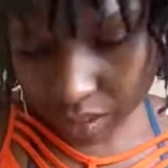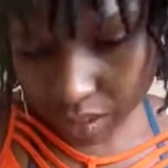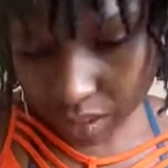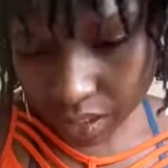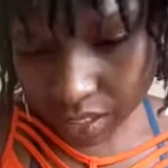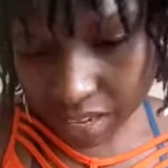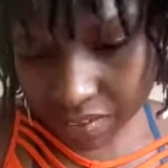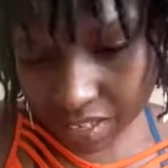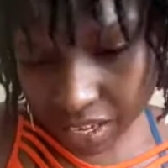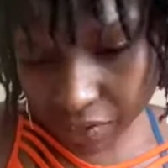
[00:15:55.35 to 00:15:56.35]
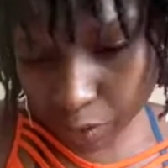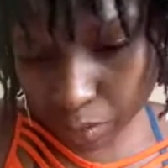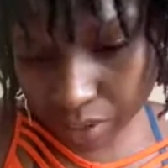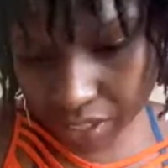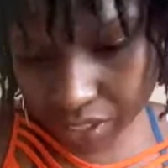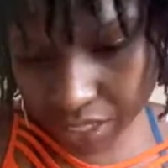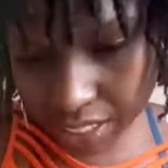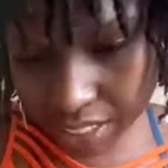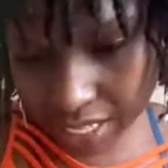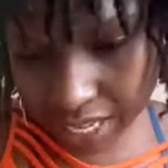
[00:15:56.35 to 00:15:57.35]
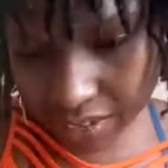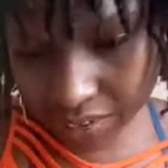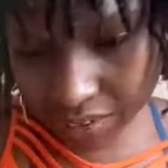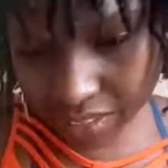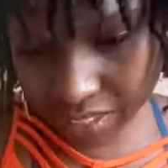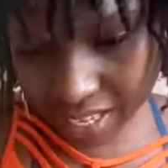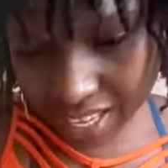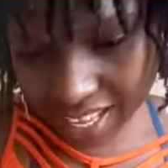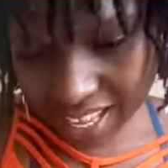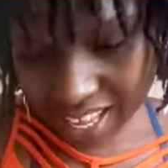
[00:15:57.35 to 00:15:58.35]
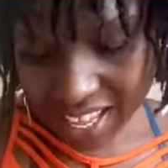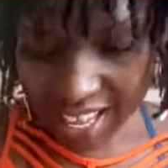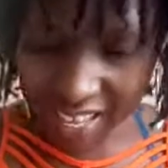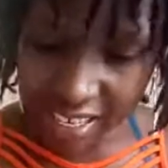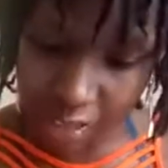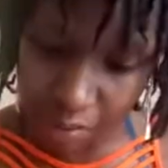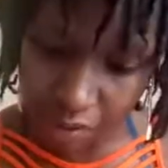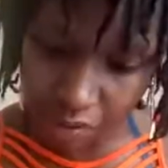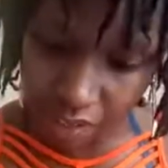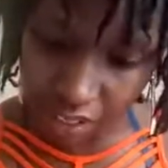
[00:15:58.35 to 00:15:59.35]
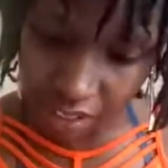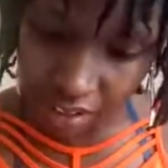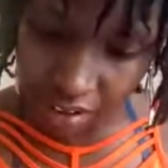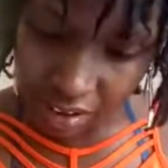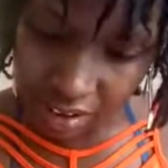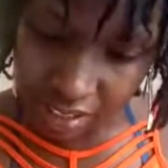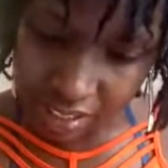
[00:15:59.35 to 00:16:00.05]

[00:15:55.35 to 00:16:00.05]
the left side of your brain shuts down, and it can be really hard